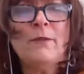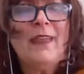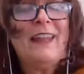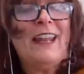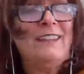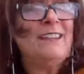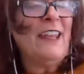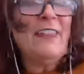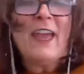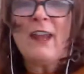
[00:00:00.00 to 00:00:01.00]
And I
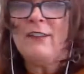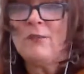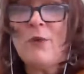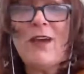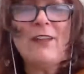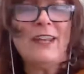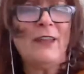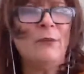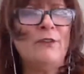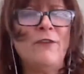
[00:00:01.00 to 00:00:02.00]
say that as well, and
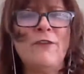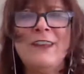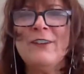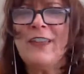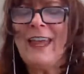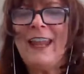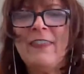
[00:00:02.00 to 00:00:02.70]
I would feel that.